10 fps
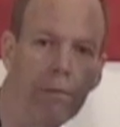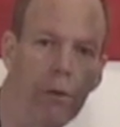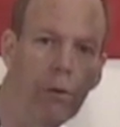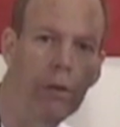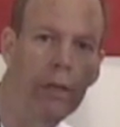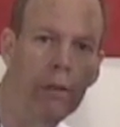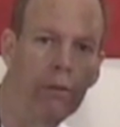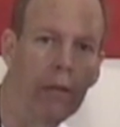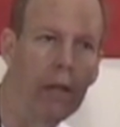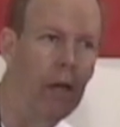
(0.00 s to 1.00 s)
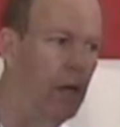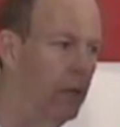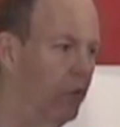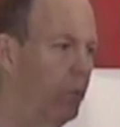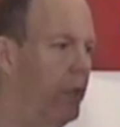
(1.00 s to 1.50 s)
a few things that on
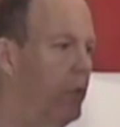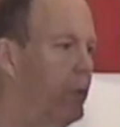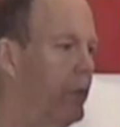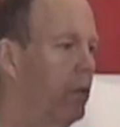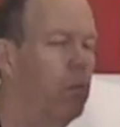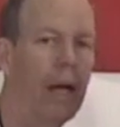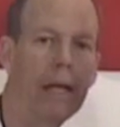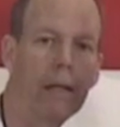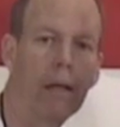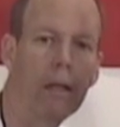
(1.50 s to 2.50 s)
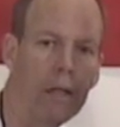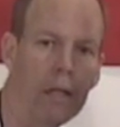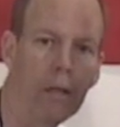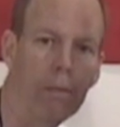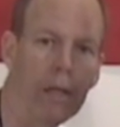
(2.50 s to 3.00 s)
a spinning wheel might
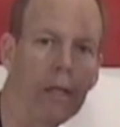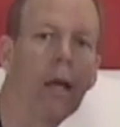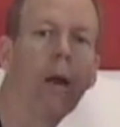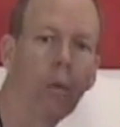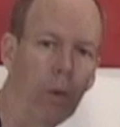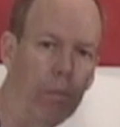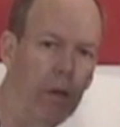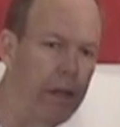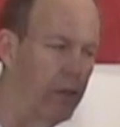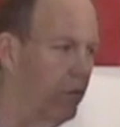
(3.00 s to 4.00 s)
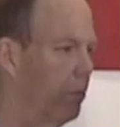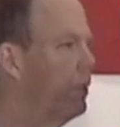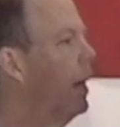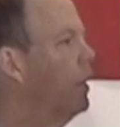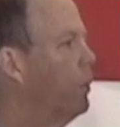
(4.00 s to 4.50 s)
need to be replaced from
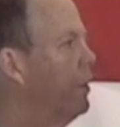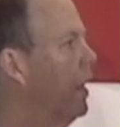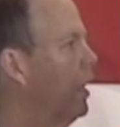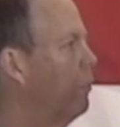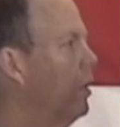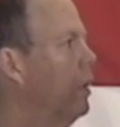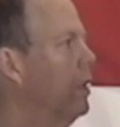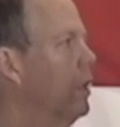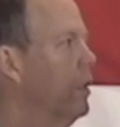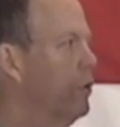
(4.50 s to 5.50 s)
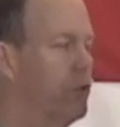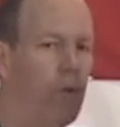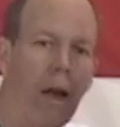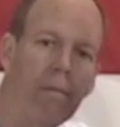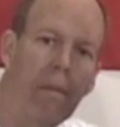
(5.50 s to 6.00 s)
time to time. Your
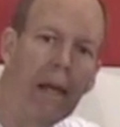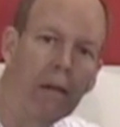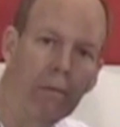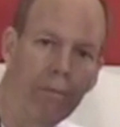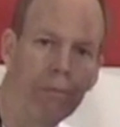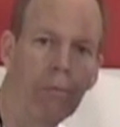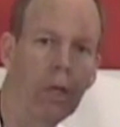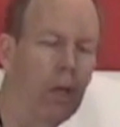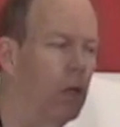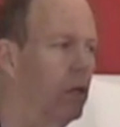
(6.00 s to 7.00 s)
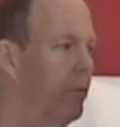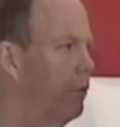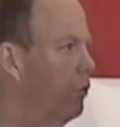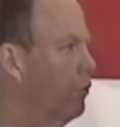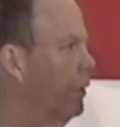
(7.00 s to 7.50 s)
drive band, if
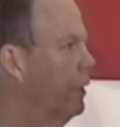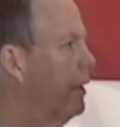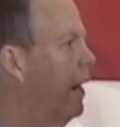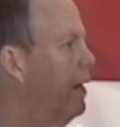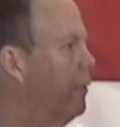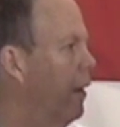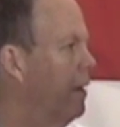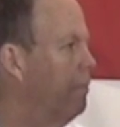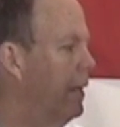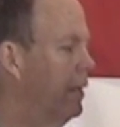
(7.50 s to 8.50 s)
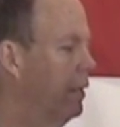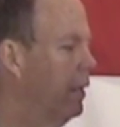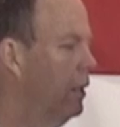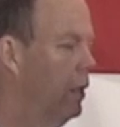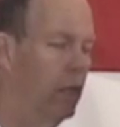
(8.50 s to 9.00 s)
it's a string drive band,
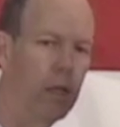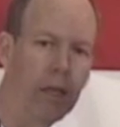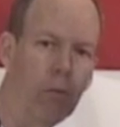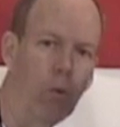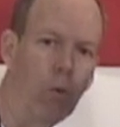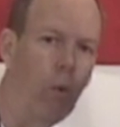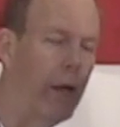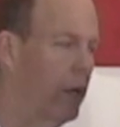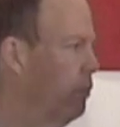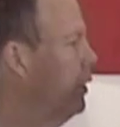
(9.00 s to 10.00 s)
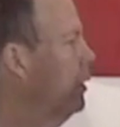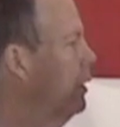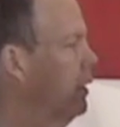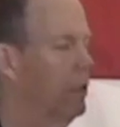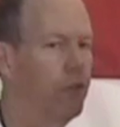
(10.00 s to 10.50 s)
it will wear,
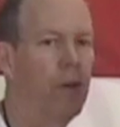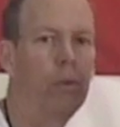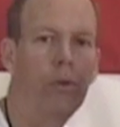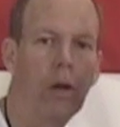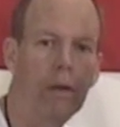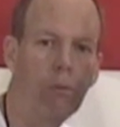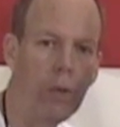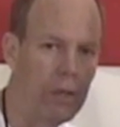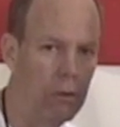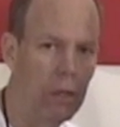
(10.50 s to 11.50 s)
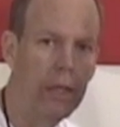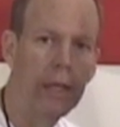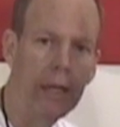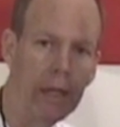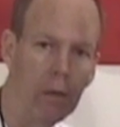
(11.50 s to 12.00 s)
particularly on a double drive wheel,
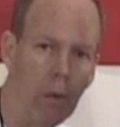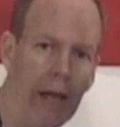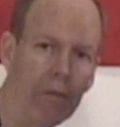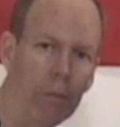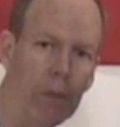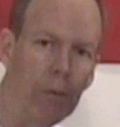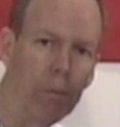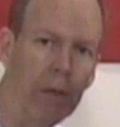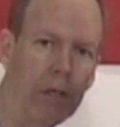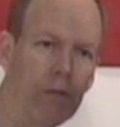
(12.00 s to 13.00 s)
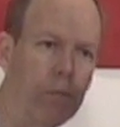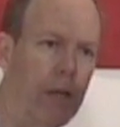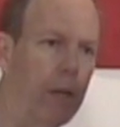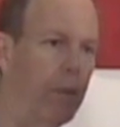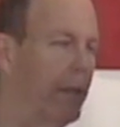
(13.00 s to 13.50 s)
and it will have to be replaced from
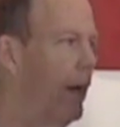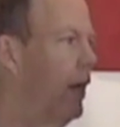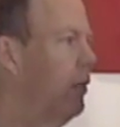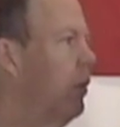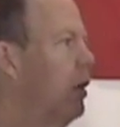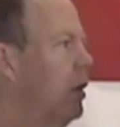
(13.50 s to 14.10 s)
time to time.